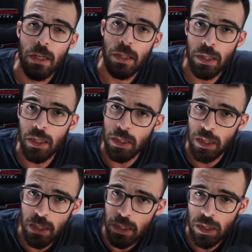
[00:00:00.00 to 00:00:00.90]
This
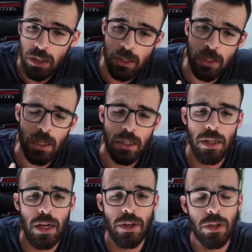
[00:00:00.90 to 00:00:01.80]
is his
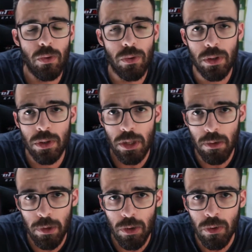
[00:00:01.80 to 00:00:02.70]
directorial
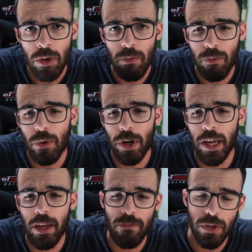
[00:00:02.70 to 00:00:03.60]
debut for
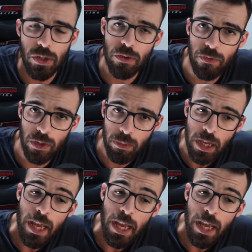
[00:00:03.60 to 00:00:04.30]
a feature film,